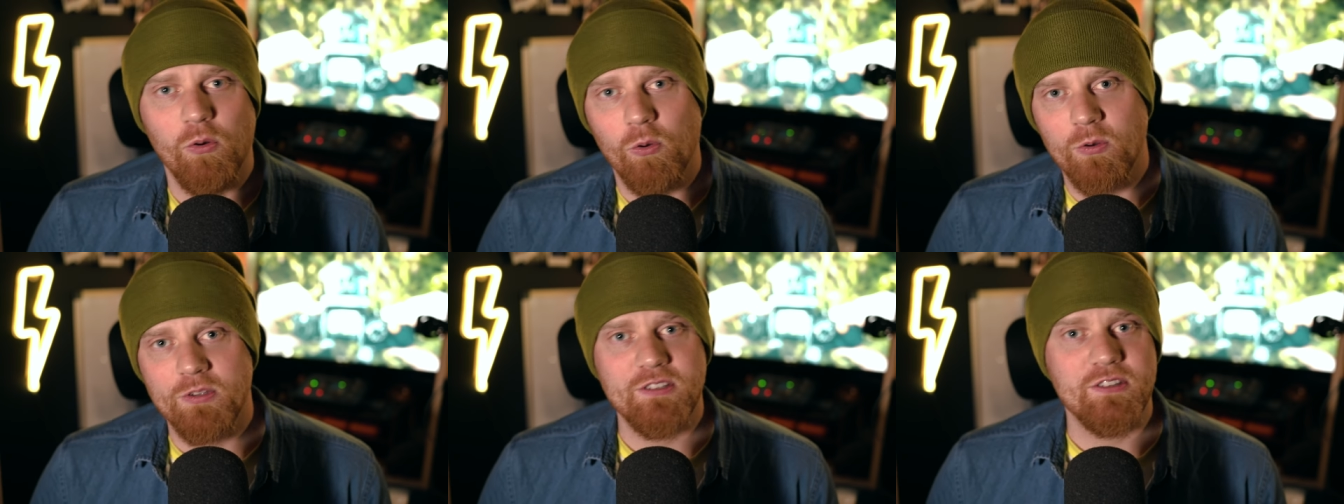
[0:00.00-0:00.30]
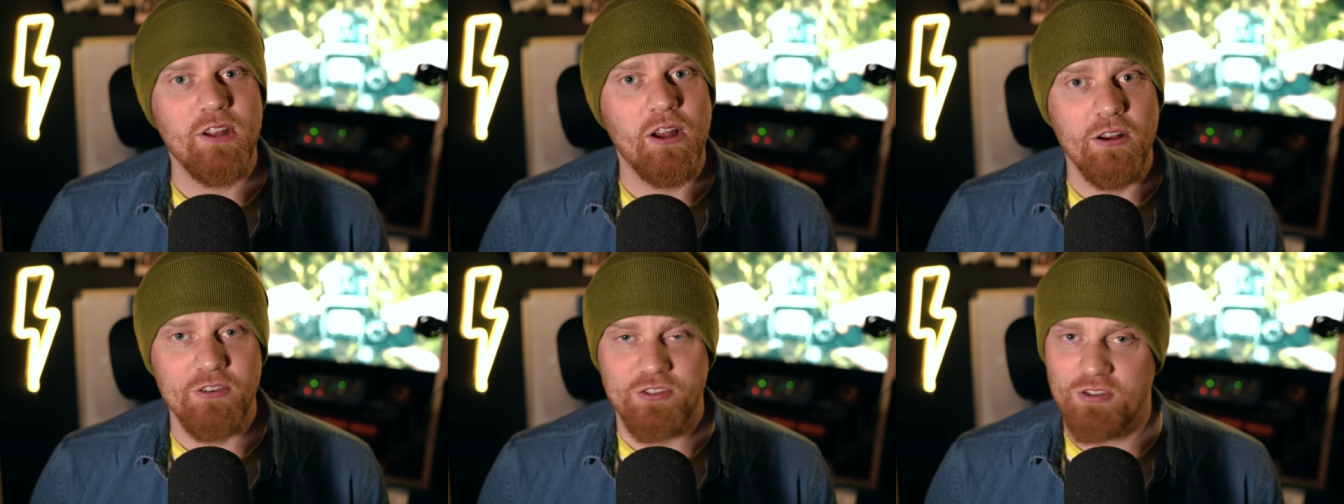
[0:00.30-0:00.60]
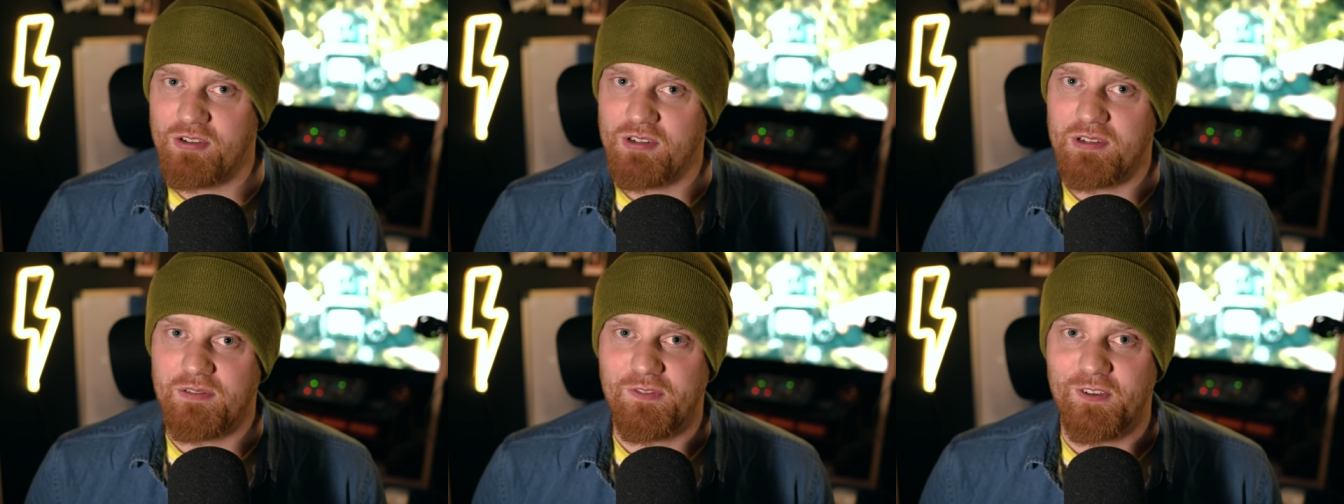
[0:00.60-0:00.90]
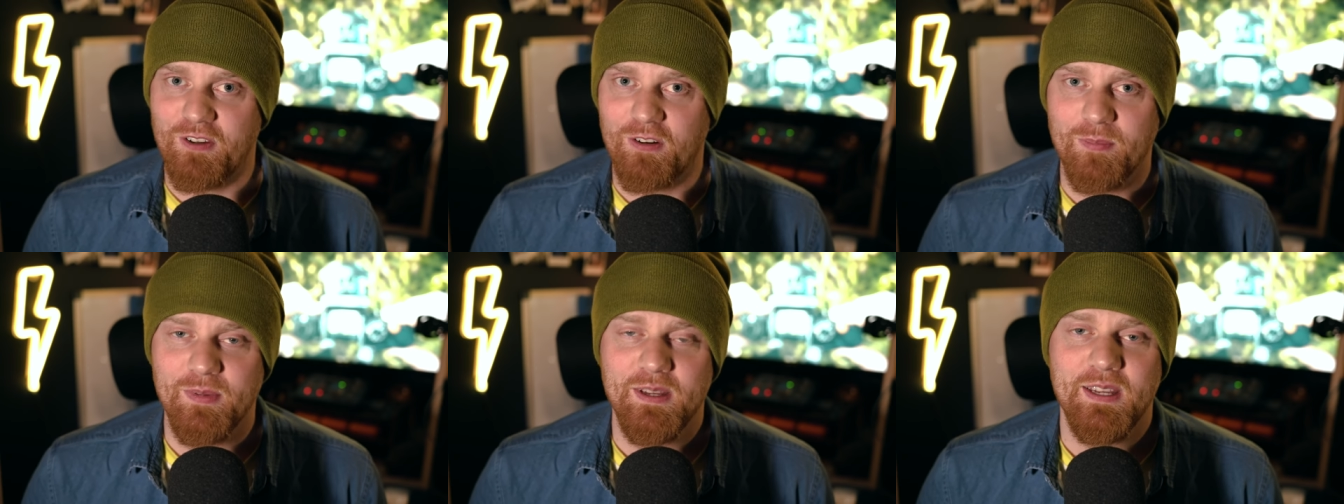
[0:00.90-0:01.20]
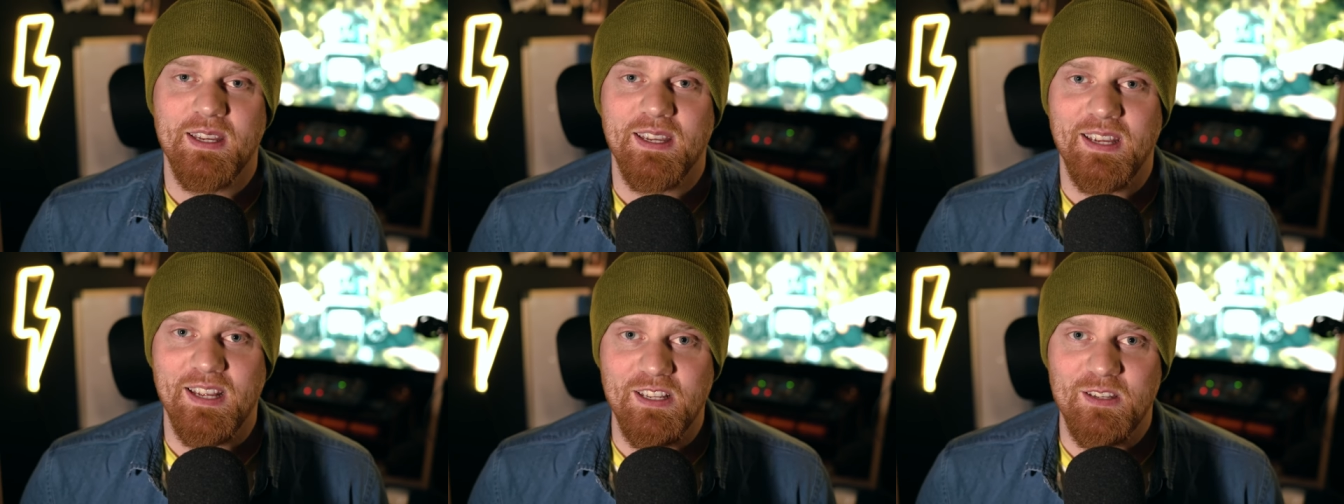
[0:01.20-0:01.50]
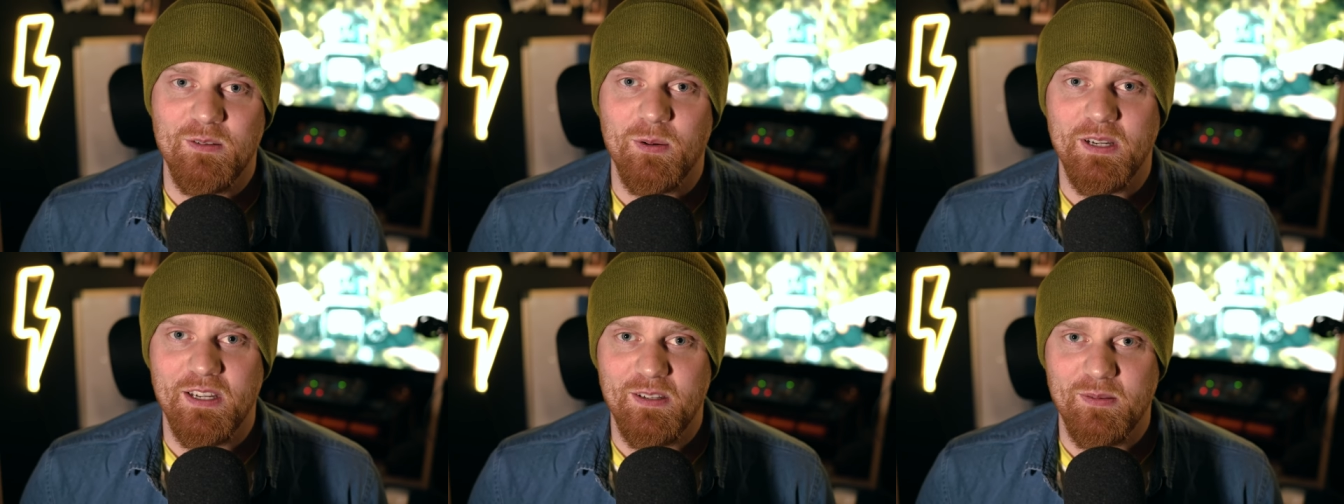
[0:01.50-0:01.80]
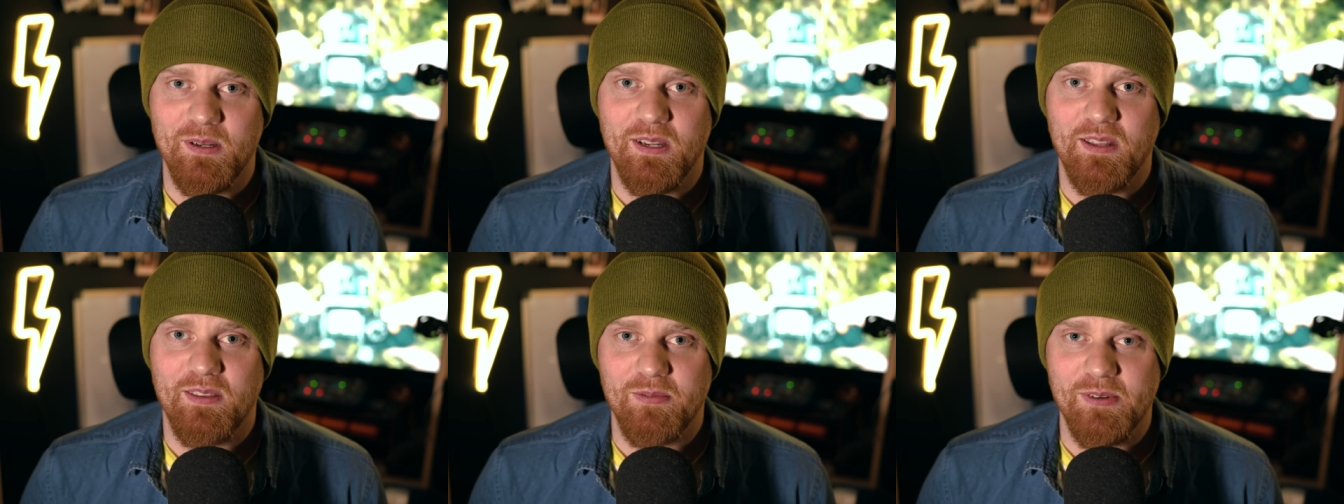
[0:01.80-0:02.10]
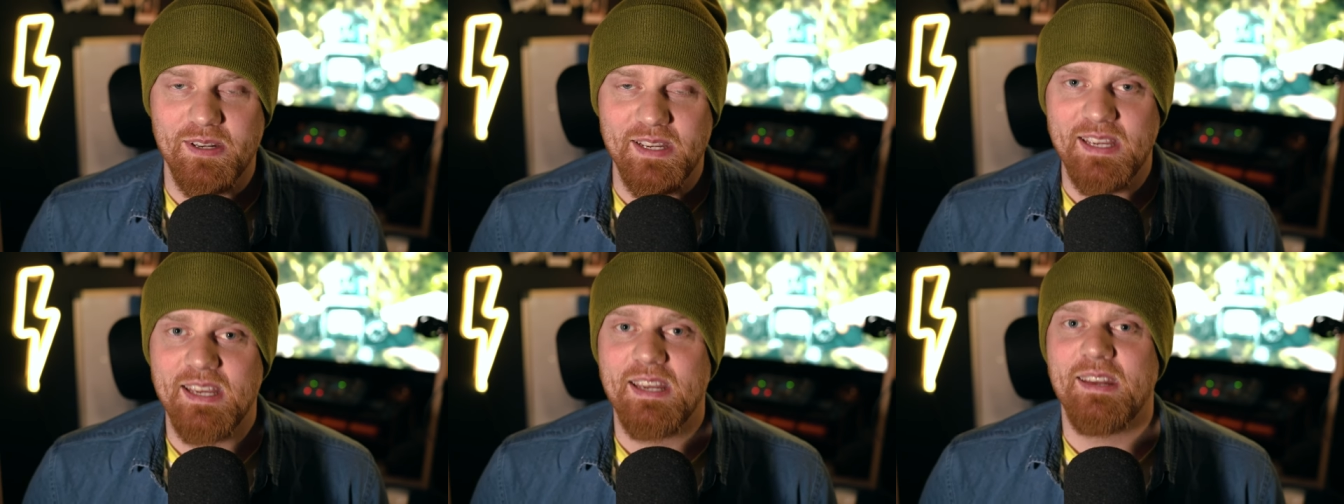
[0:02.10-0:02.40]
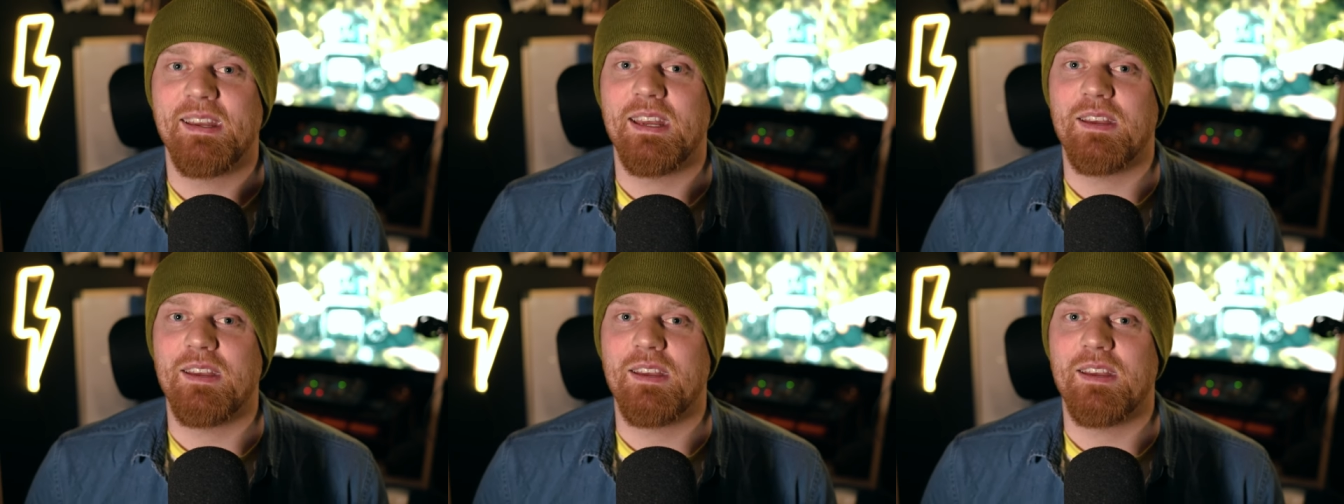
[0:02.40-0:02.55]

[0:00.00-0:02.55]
or start shooting film in 2023?